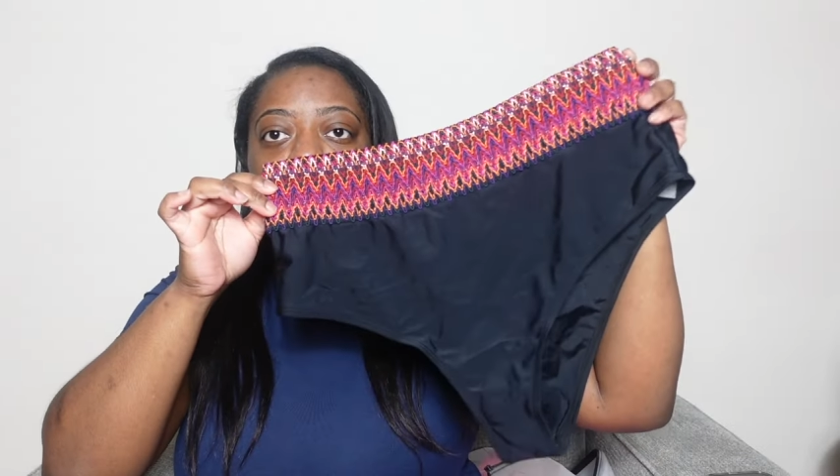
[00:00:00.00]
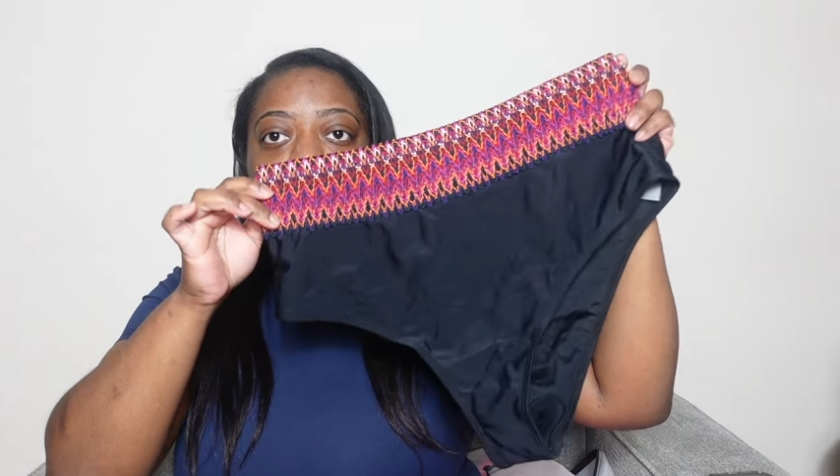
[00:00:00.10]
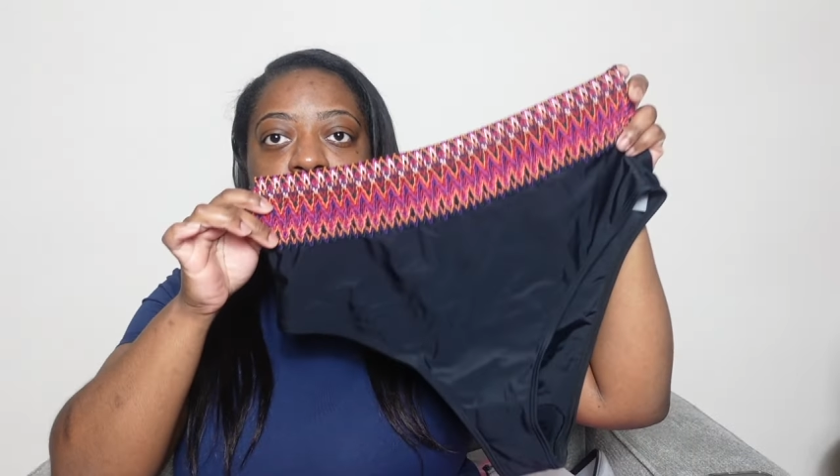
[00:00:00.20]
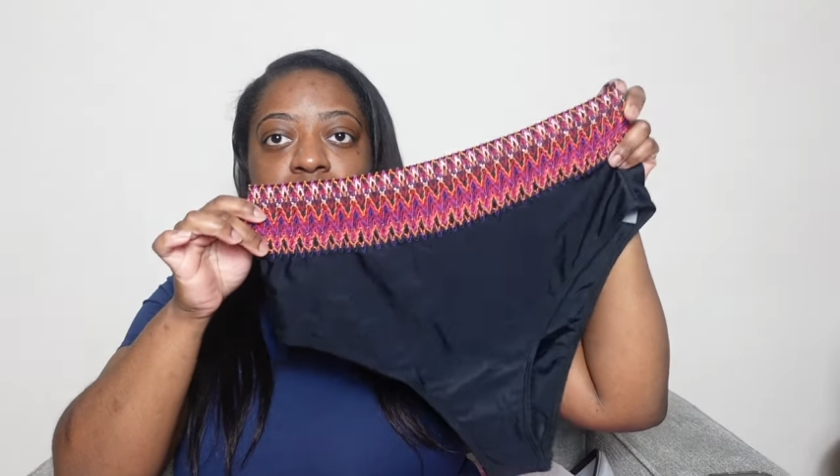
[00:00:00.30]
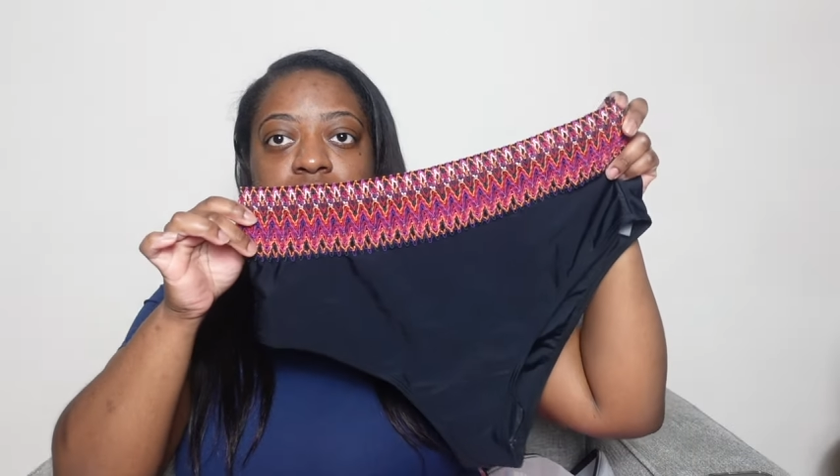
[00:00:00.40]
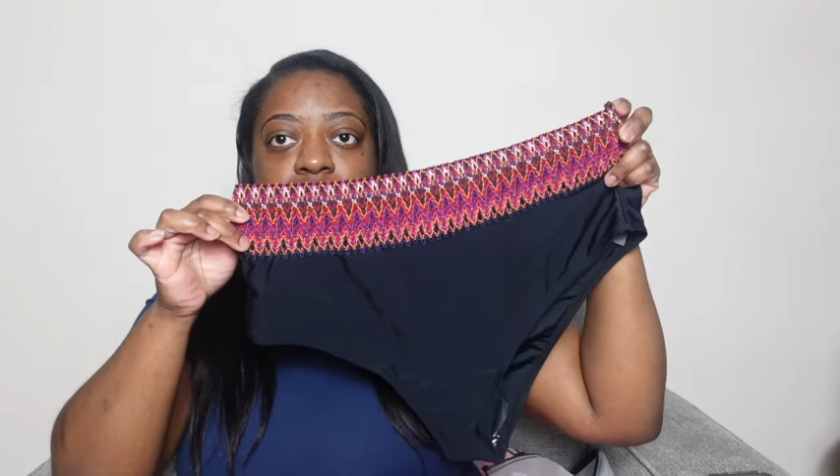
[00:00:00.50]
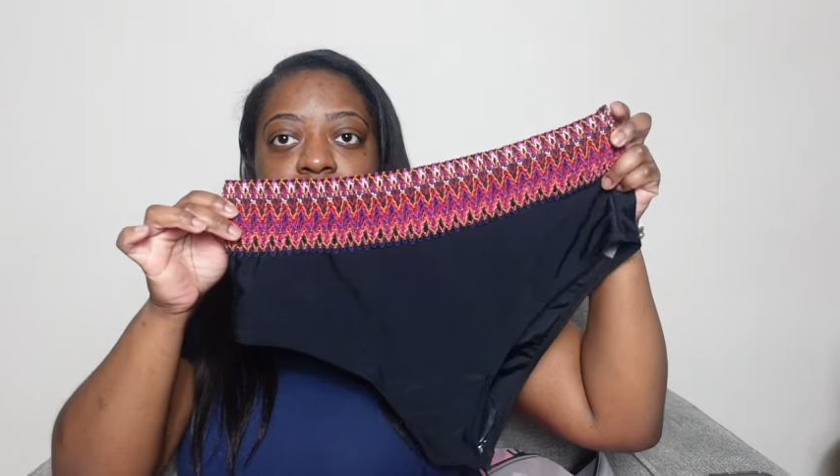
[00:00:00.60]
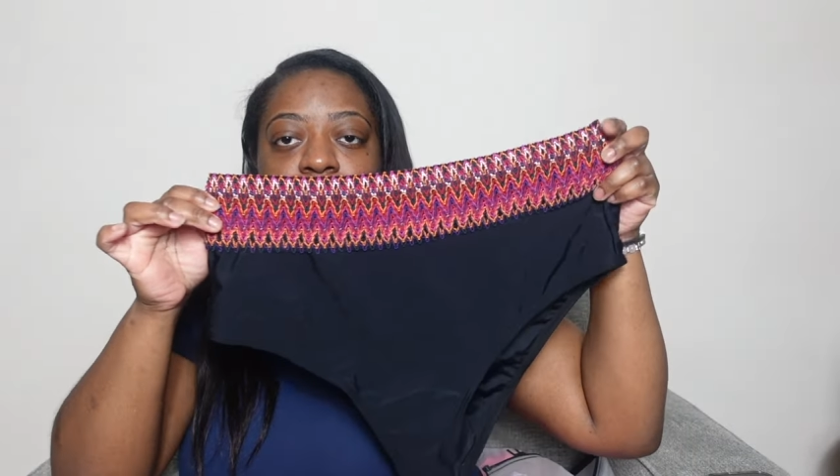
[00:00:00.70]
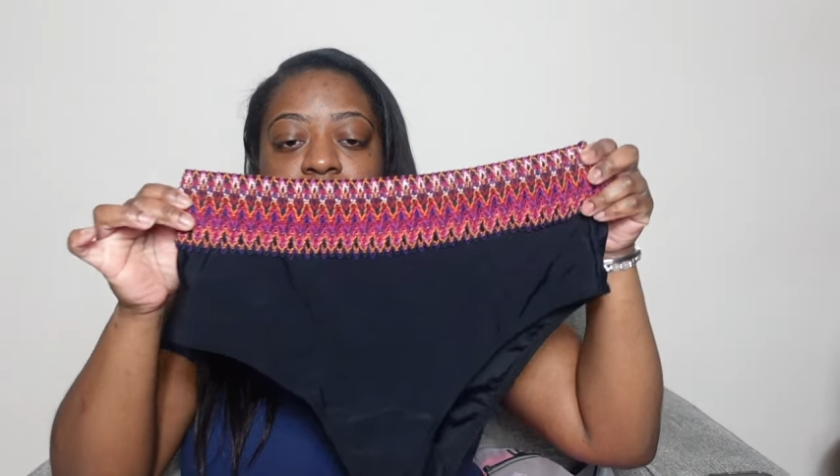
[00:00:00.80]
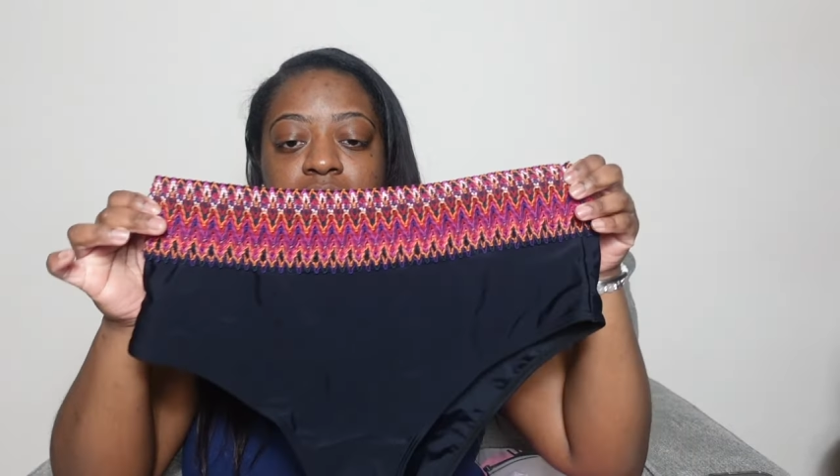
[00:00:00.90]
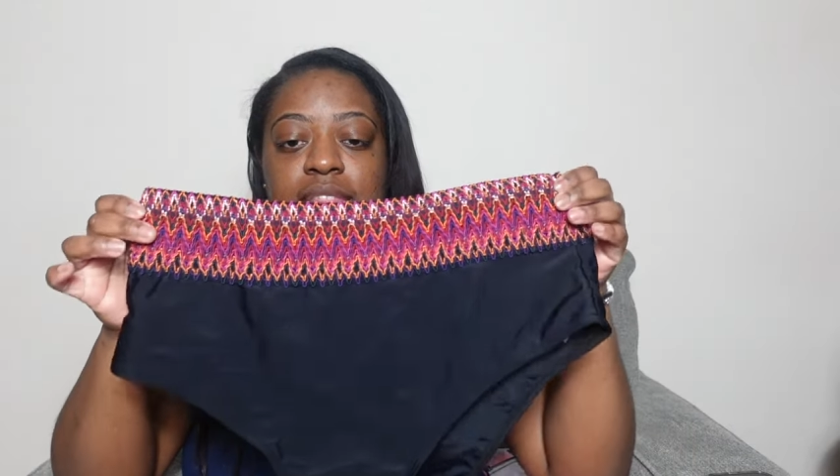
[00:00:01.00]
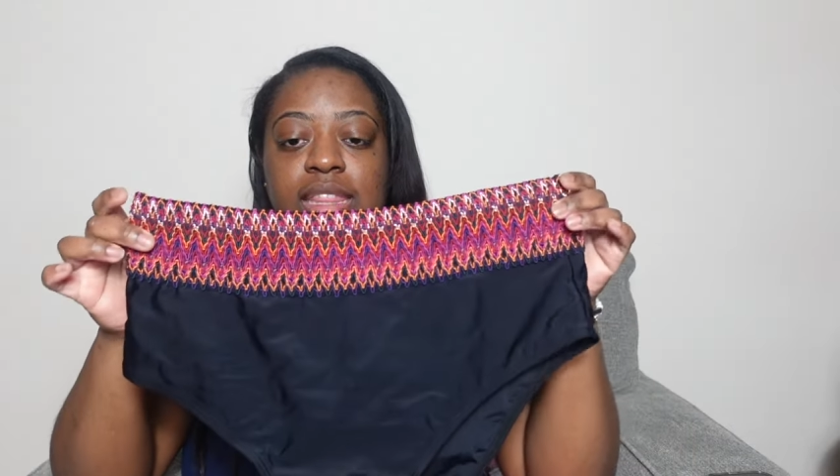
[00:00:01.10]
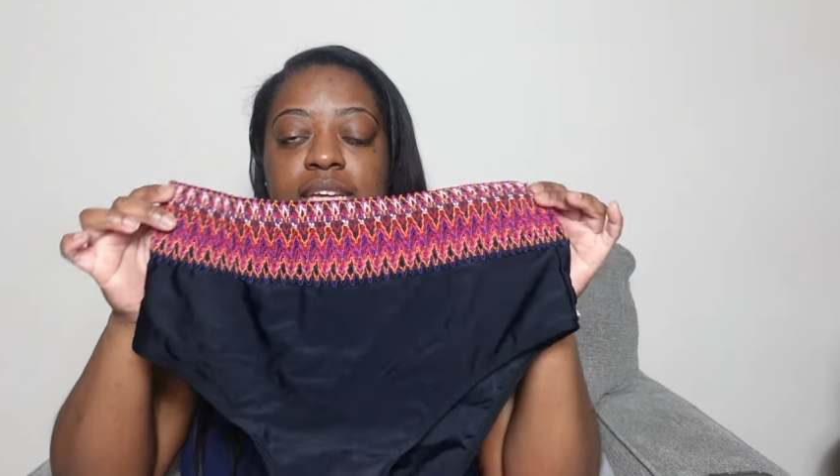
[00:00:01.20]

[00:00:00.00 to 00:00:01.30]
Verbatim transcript: this is what it looks like.